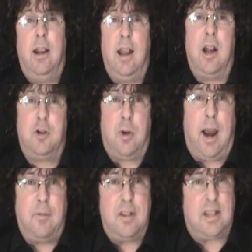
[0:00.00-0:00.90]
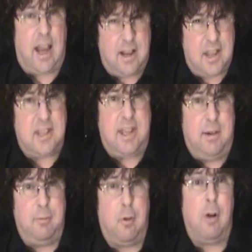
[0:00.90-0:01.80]
Now a giraffe is kind of the
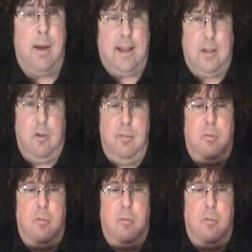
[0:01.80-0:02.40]
same format that we've been